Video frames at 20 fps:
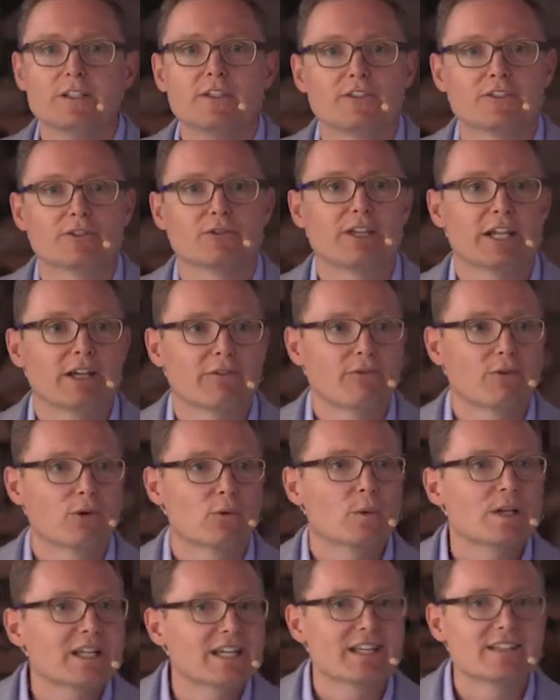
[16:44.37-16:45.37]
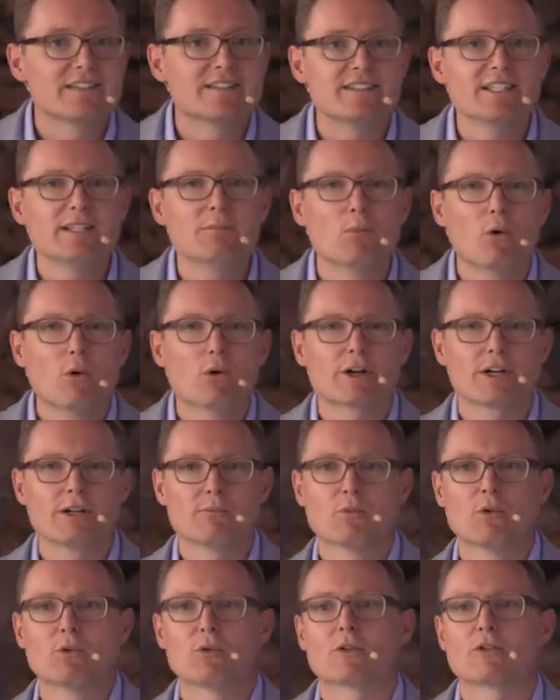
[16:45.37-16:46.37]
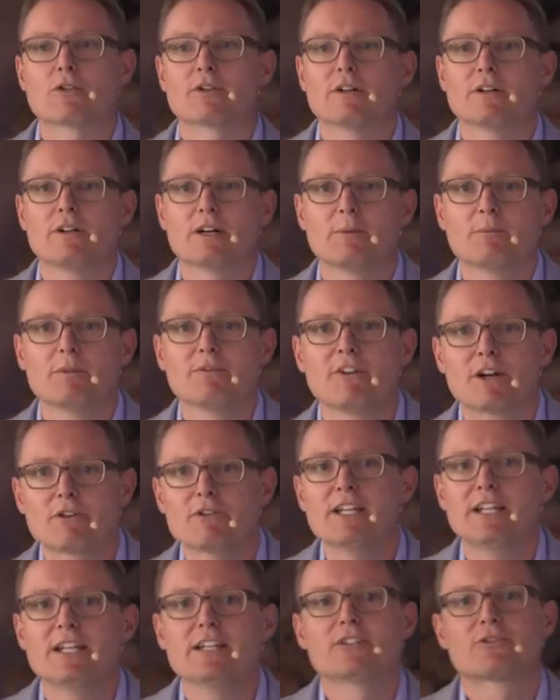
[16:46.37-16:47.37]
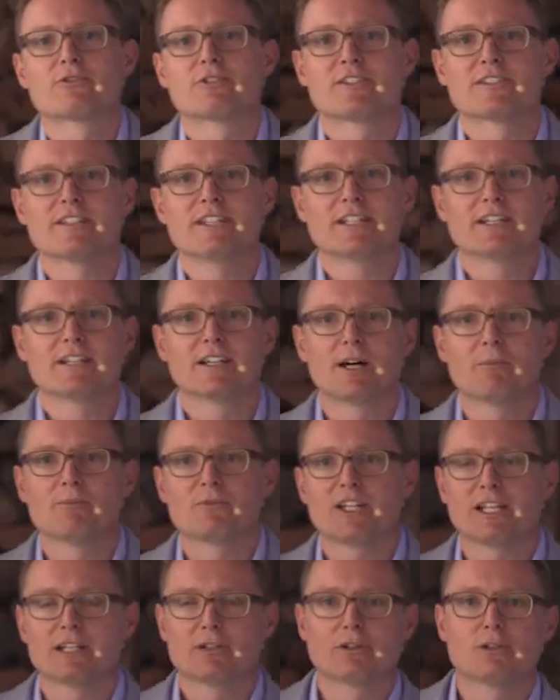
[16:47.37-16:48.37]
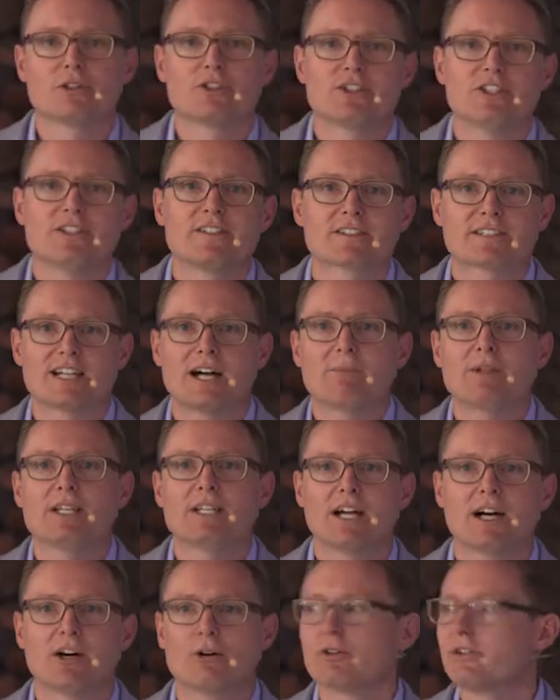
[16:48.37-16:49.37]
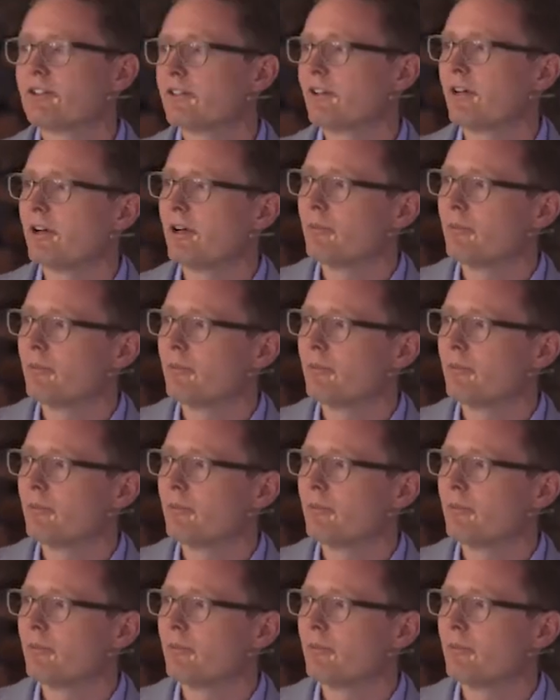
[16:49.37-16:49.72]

So therefore, we can see more and more very interesting technologies coming out.